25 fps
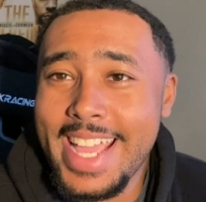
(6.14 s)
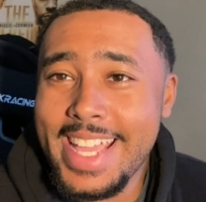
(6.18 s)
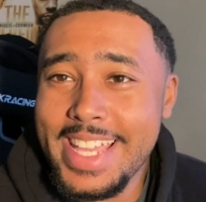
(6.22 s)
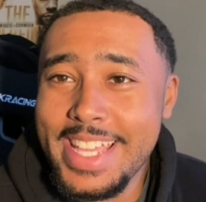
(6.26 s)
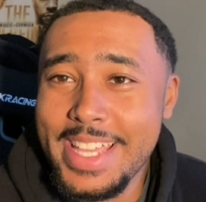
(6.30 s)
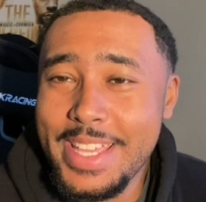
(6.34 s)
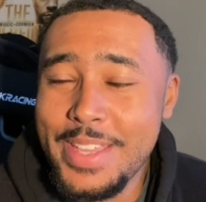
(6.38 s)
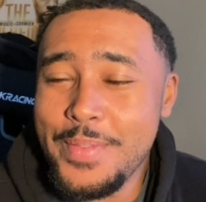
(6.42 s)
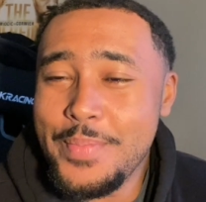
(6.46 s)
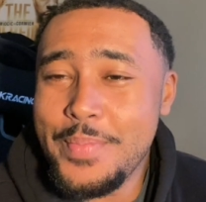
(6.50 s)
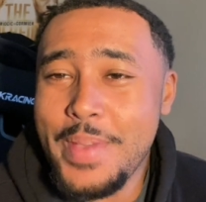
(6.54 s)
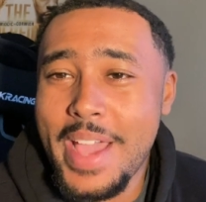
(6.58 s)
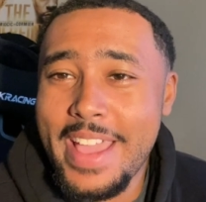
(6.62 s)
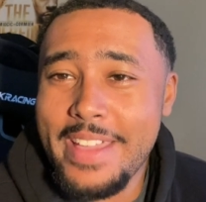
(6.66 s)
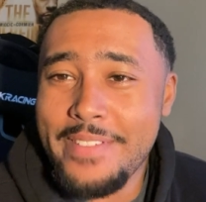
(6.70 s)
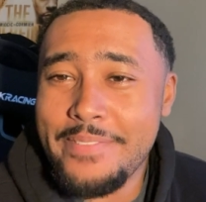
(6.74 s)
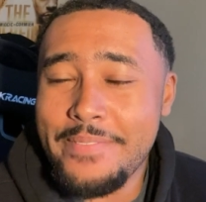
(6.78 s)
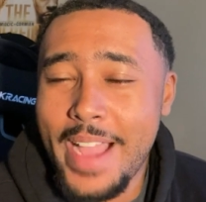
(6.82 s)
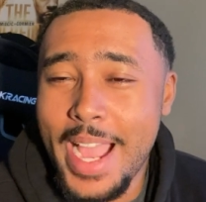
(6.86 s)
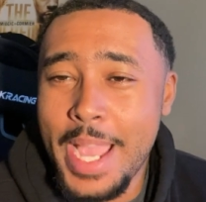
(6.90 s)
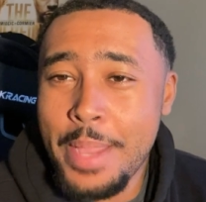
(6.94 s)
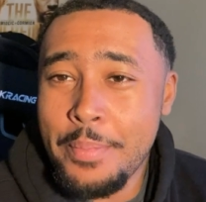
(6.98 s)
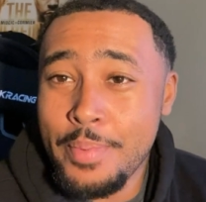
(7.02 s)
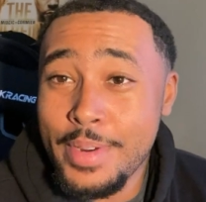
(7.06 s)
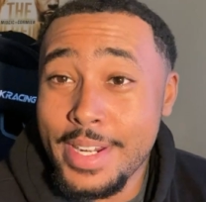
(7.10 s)

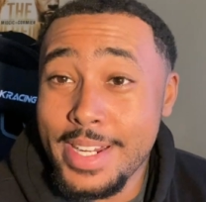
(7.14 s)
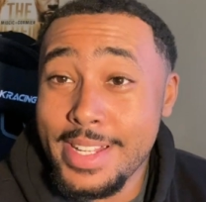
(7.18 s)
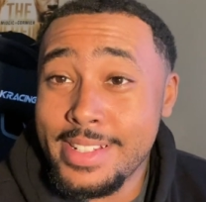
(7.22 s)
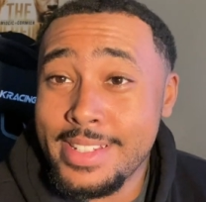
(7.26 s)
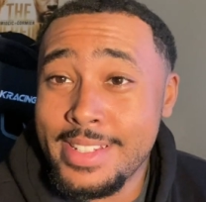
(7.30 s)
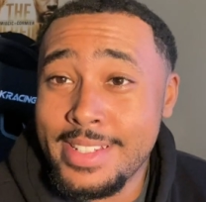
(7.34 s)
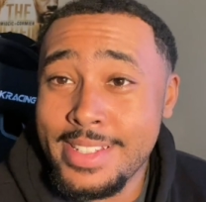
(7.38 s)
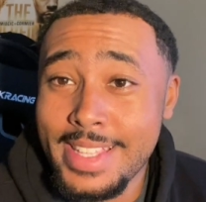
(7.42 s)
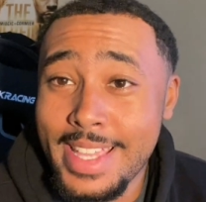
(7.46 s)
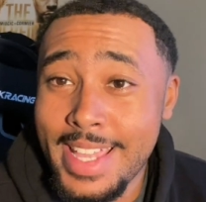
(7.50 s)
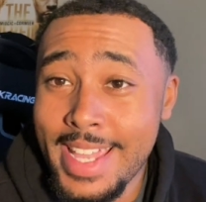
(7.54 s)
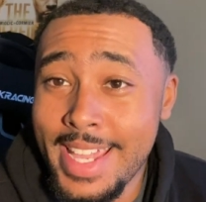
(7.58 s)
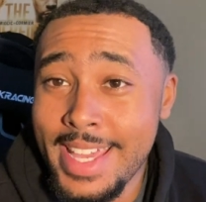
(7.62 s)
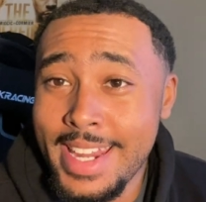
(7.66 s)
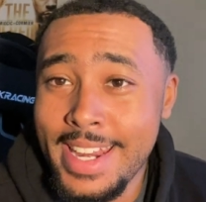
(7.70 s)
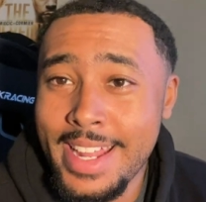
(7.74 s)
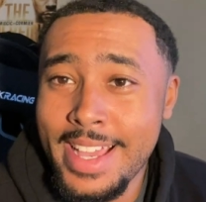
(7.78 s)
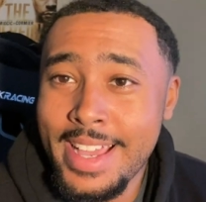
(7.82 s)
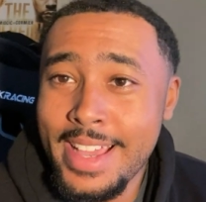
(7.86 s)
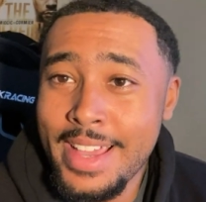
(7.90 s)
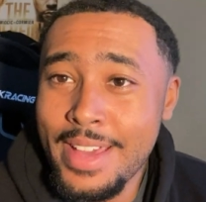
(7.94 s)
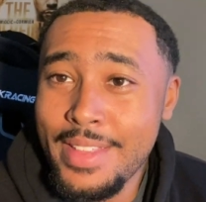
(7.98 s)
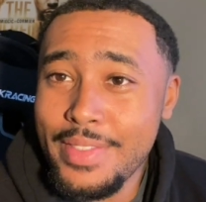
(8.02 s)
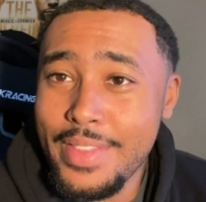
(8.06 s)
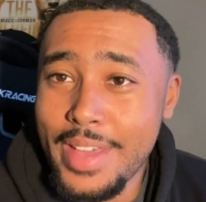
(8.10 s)
eBay Fight Predictions
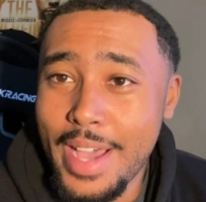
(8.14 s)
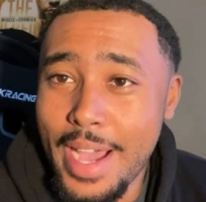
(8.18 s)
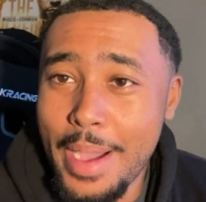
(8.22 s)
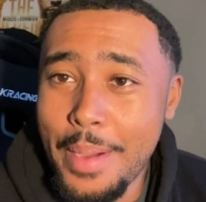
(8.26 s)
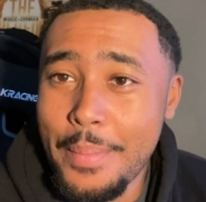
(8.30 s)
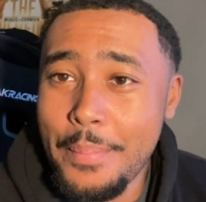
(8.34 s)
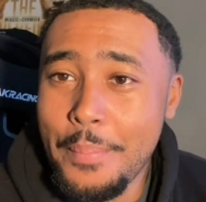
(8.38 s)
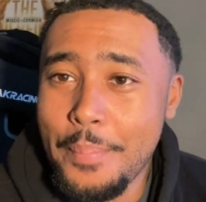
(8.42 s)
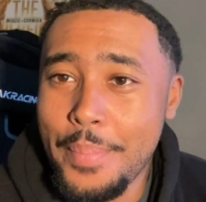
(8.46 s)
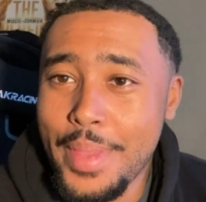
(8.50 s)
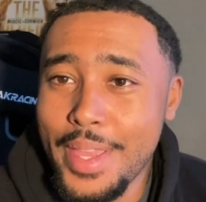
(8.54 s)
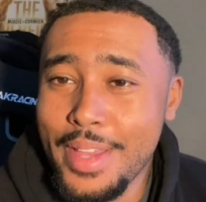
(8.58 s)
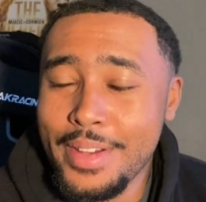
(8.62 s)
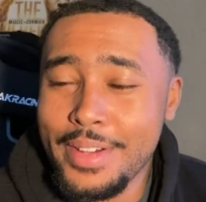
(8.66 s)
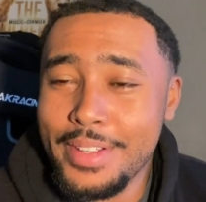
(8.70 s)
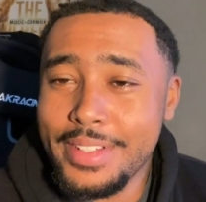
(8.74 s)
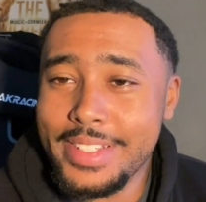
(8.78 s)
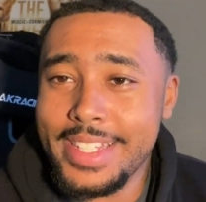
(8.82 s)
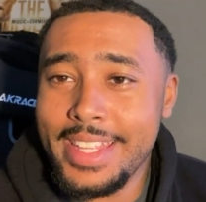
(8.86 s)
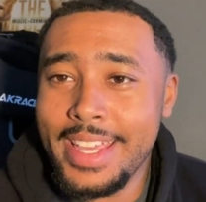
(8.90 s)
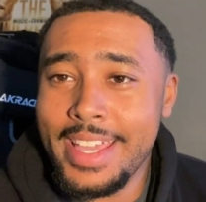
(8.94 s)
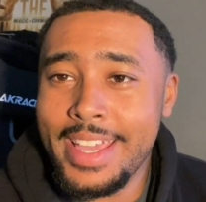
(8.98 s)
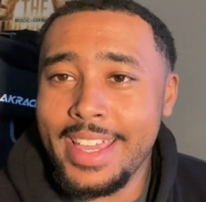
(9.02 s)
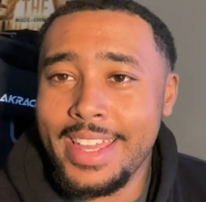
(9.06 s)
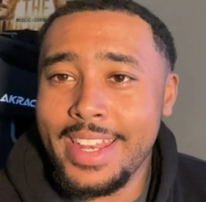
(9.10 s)
in the
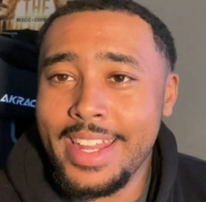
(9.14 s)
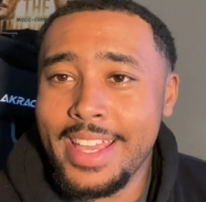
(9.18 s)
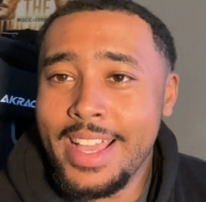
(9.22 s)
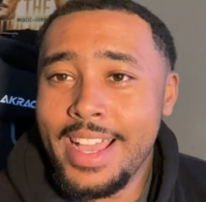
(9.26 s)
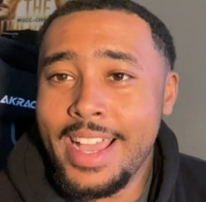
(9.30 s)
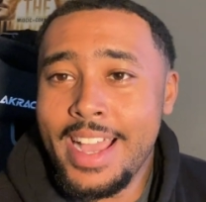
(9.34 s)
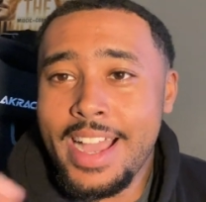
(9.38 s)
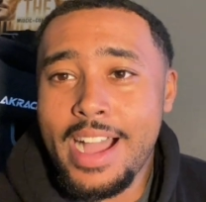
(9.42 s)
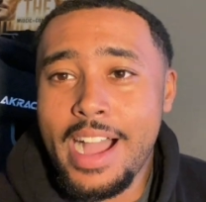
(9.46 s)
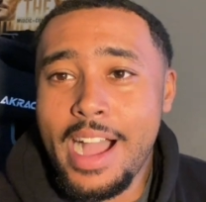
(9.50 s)
building.